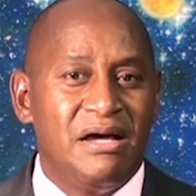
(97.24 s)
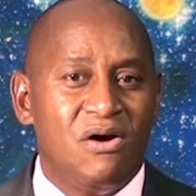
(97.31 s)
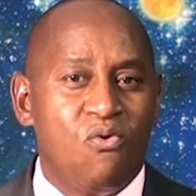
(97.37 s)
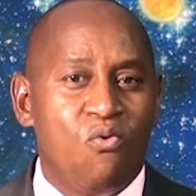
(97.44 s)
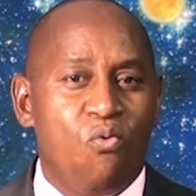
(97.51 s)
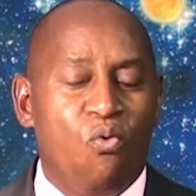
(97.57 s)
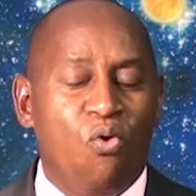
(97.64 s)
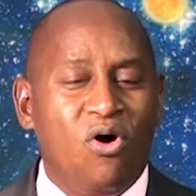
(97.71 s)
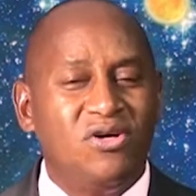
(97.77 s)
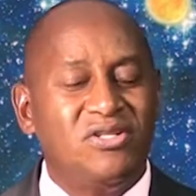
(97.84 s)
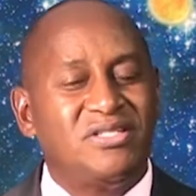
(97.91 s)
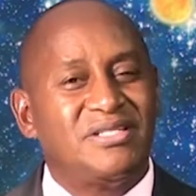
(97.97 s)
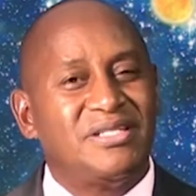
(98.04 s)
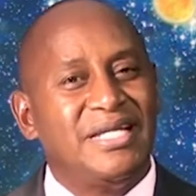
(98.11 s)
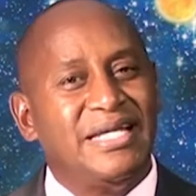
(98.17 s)

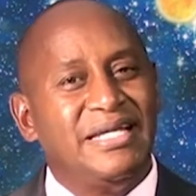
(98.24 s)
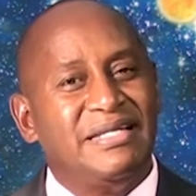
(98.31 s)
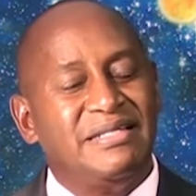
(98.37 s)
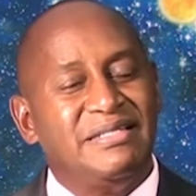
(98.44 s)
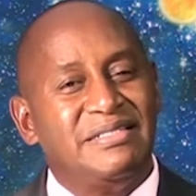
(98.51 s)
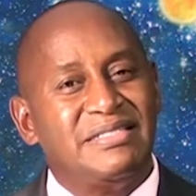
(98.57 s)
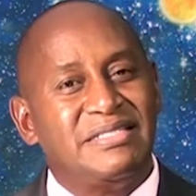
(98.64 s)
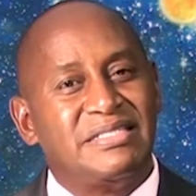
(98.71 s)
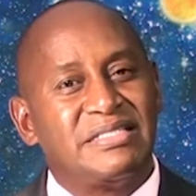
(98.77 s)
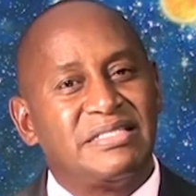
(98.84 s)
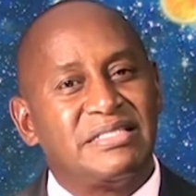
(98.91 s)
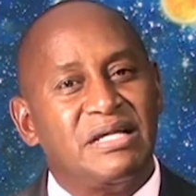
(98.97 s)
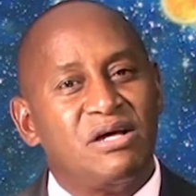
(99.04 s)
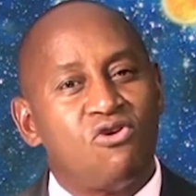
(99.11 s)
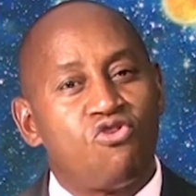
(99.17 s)
What
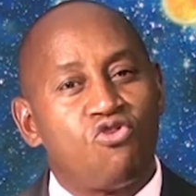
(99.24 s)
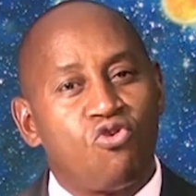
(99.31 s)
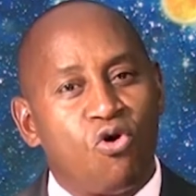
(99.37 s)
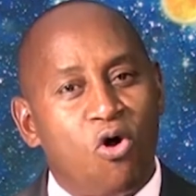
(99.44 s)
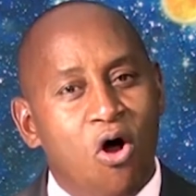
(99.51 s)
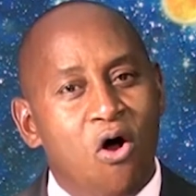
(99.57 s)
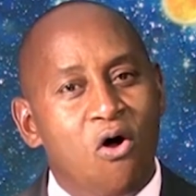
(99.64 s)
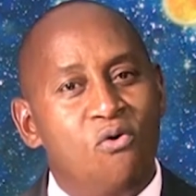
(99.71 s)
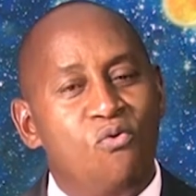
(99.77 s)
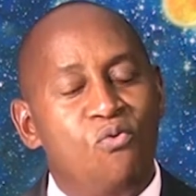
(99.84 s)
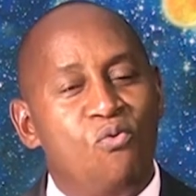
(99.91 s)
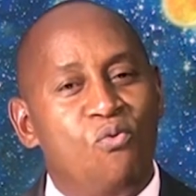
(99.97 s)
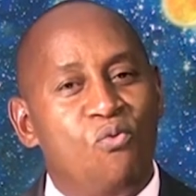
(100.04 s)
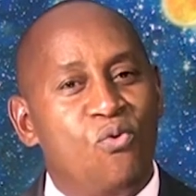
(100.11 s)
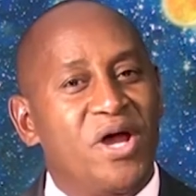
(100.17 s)
is wrong
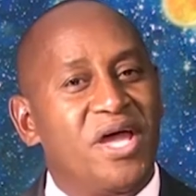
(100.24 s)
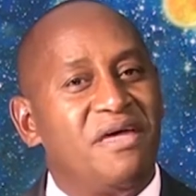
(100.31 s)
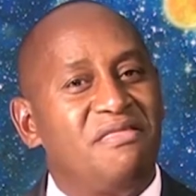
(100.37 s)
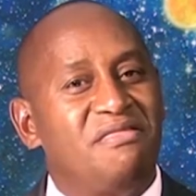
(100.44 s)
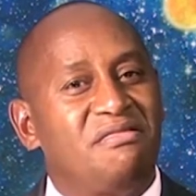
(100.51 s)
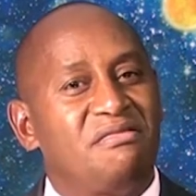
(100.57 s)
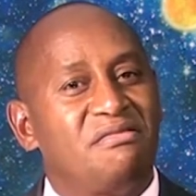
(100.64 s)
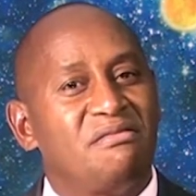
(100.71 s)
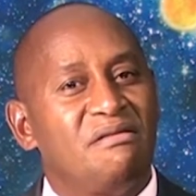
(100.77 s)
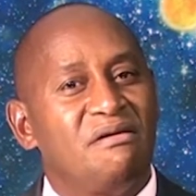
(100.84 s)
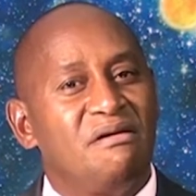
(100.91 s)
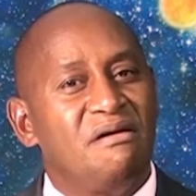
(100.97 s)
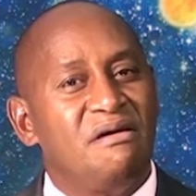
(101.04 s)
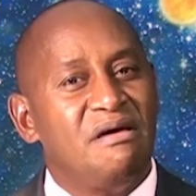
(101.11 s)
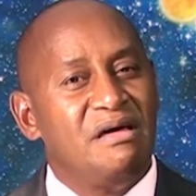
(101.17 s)
with
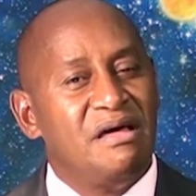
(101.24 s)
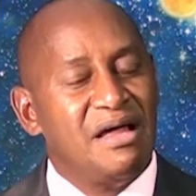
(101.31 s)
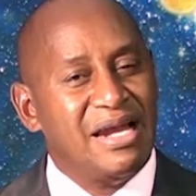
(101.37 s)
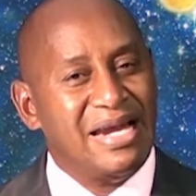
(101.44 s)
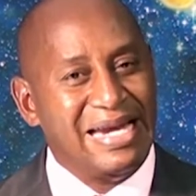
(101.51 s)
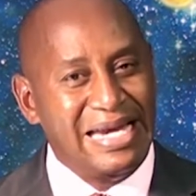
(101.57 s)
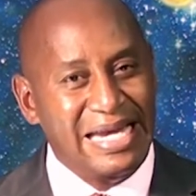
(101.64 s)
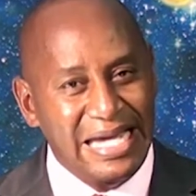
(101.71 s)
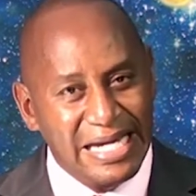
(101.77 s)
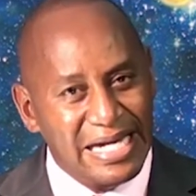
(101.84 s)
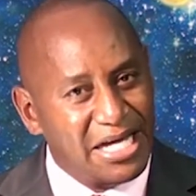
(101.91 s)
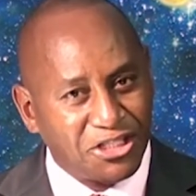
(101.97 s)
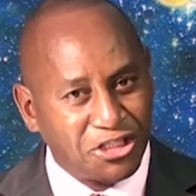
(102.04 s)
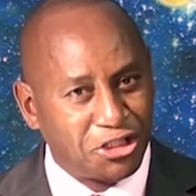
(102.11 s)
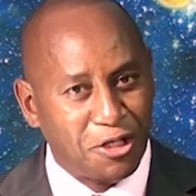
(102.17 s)

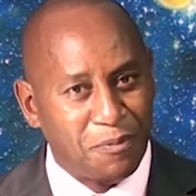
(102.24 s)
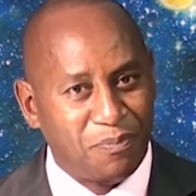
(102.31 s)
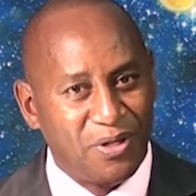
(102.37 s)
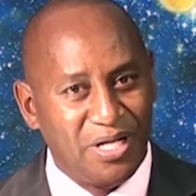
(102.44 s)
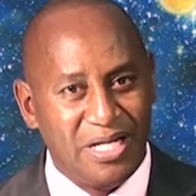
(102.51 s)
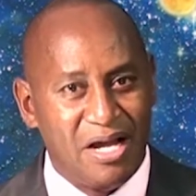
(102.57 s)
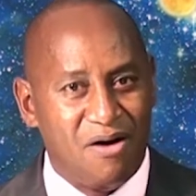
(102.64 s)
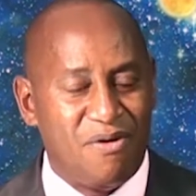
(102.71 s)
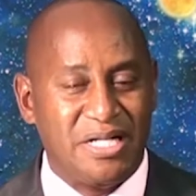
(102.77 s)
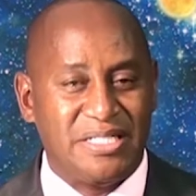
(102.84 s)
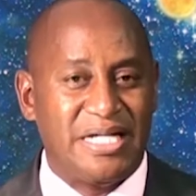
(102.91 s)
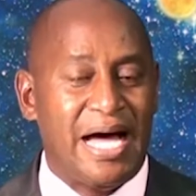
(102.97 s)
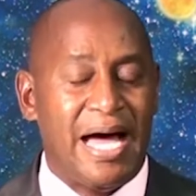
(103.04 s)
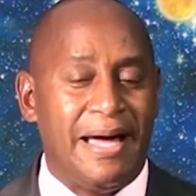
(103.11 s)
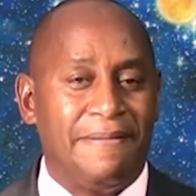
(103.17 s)
leadership in our
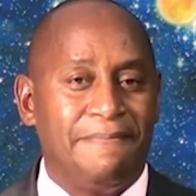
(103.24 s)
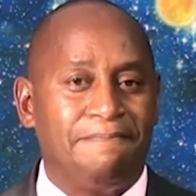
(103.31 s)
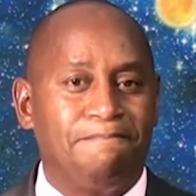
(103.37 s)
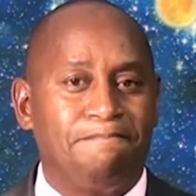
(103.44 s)
time?